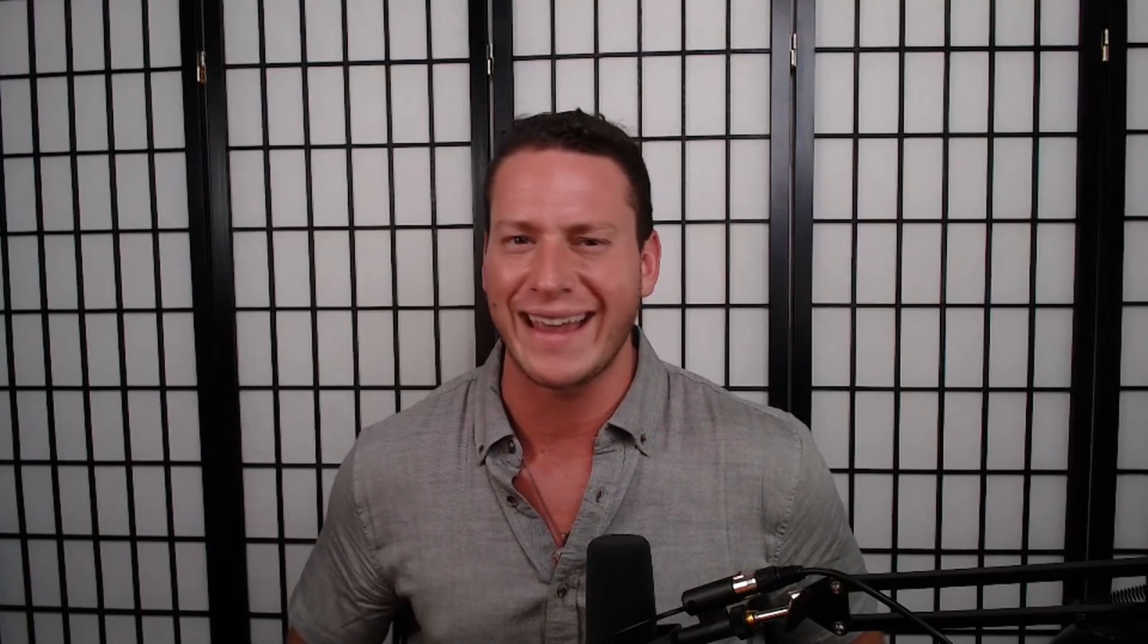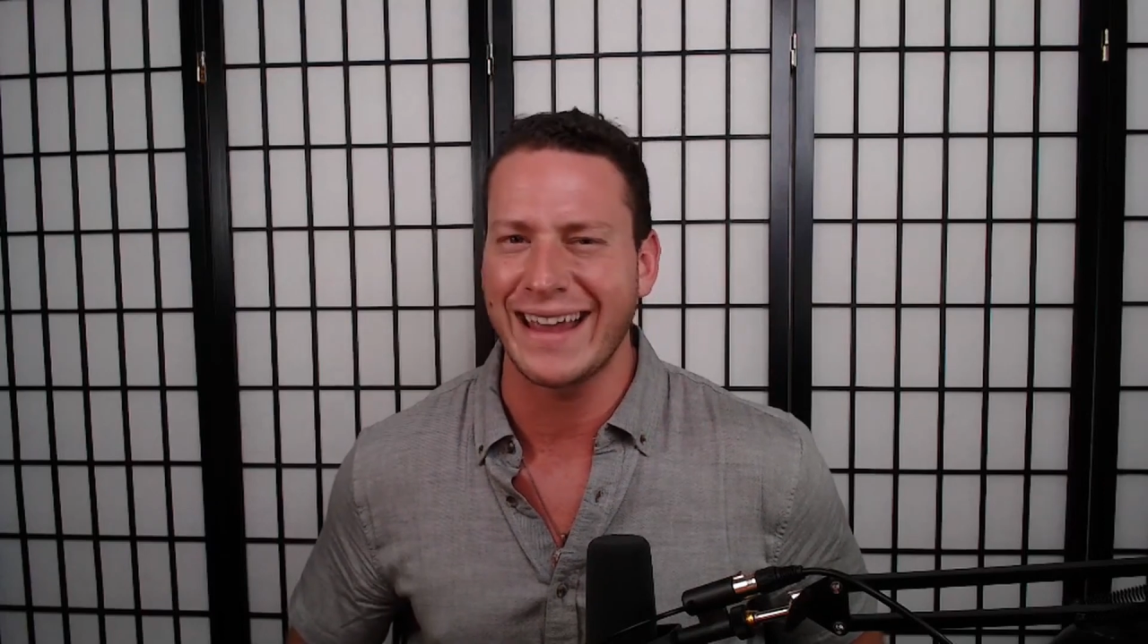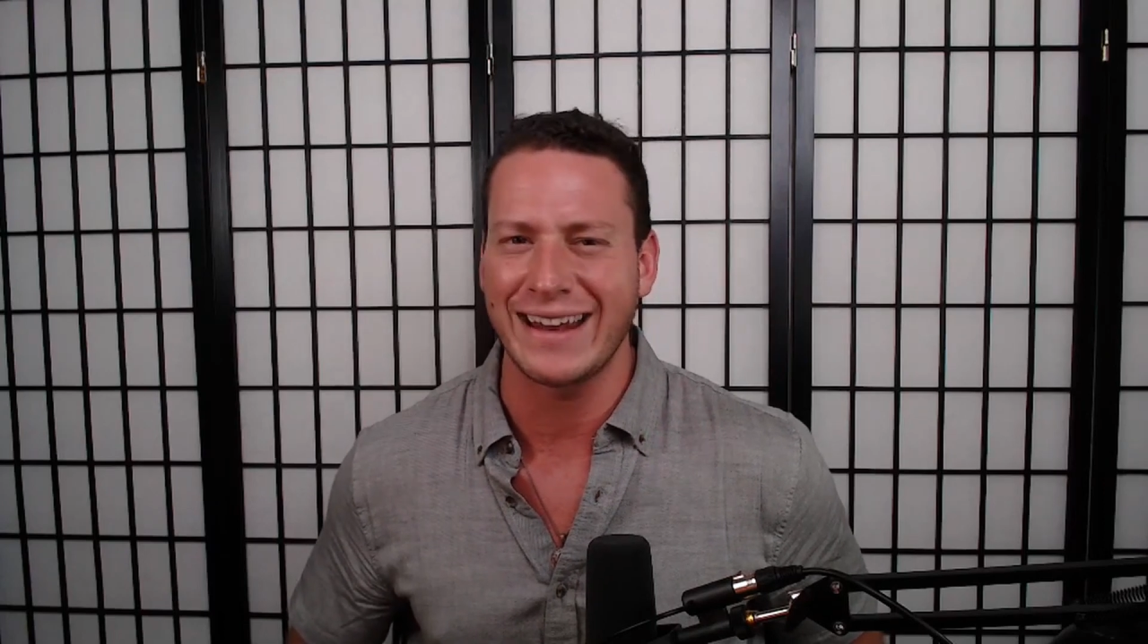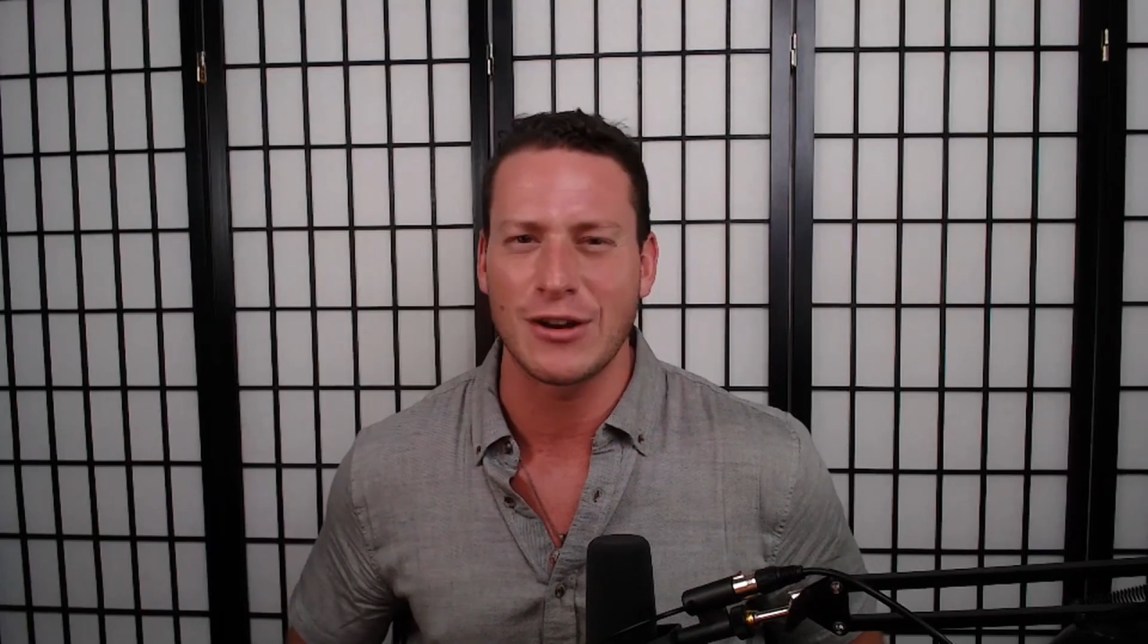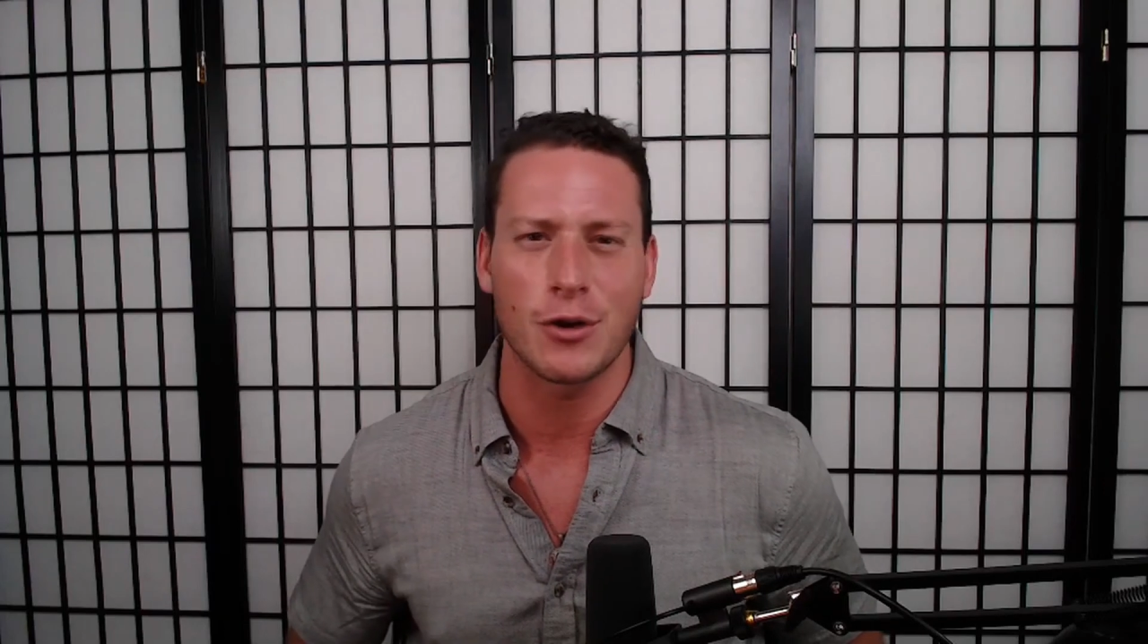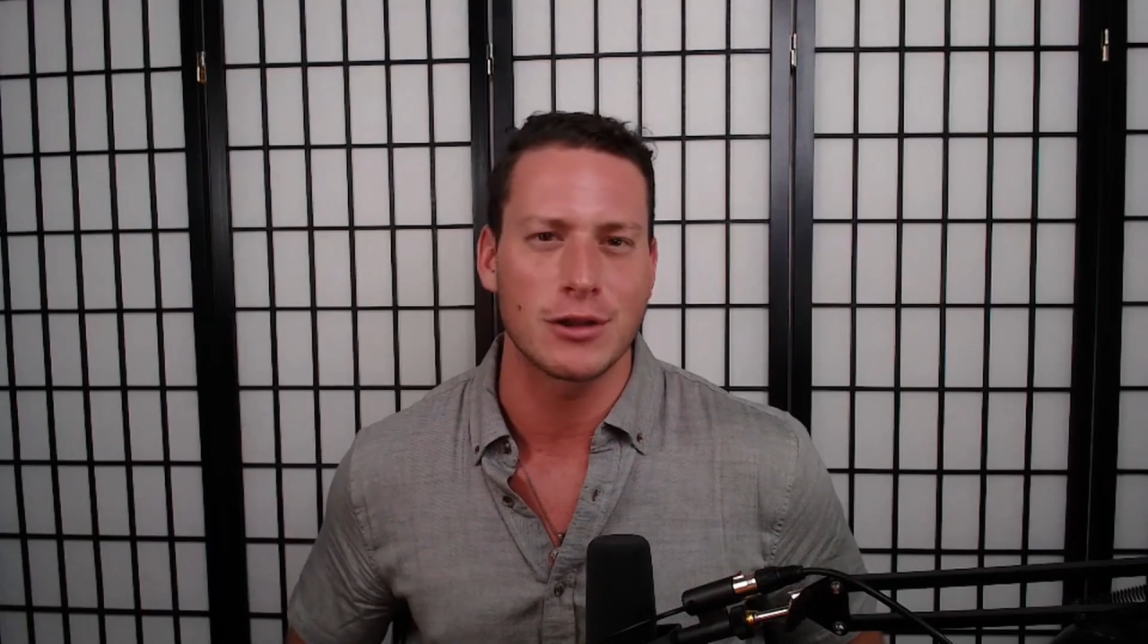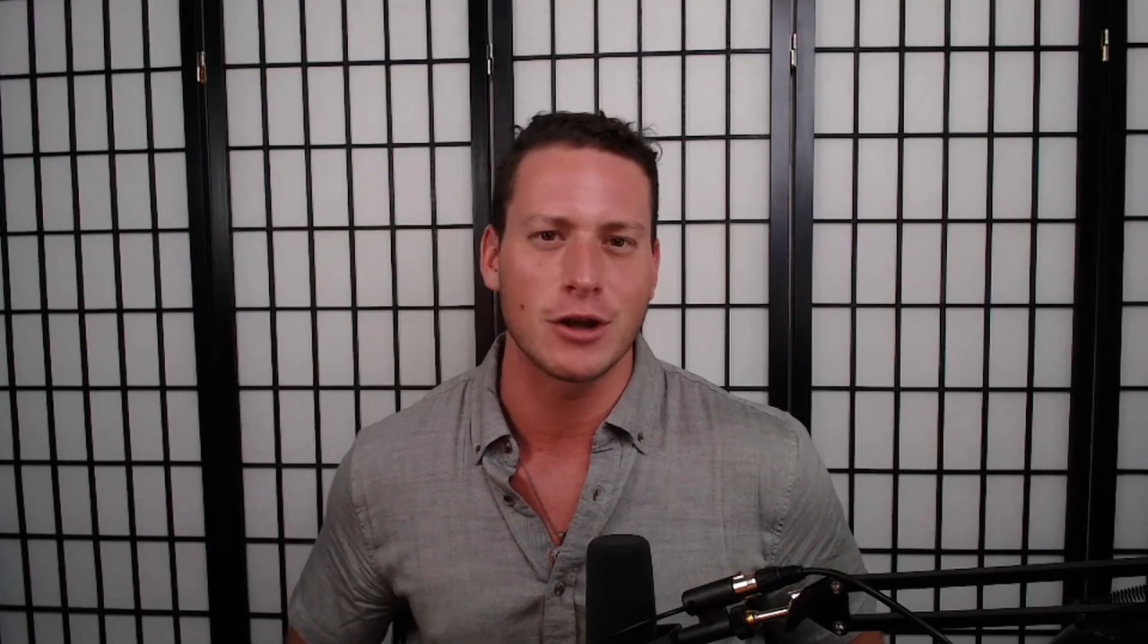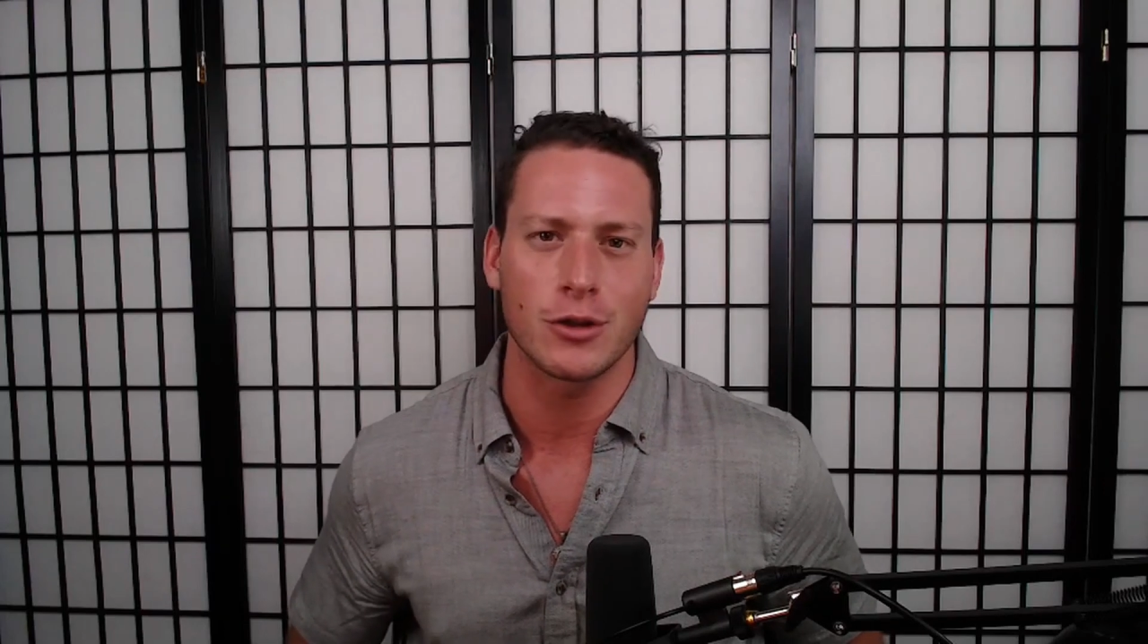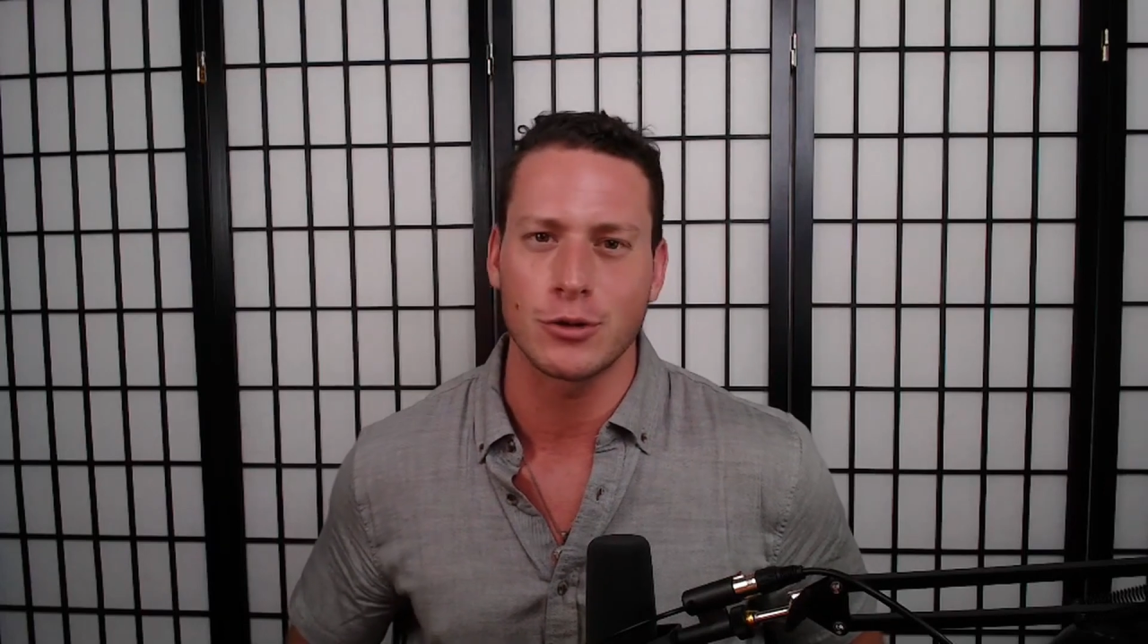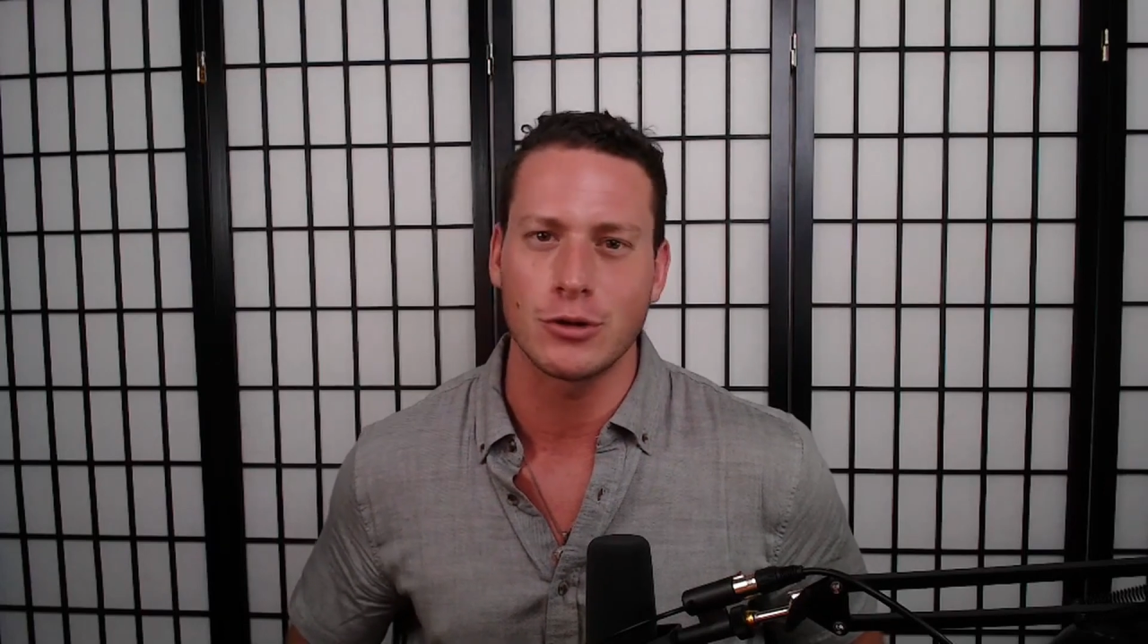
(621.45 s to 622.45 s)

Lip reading: and all the other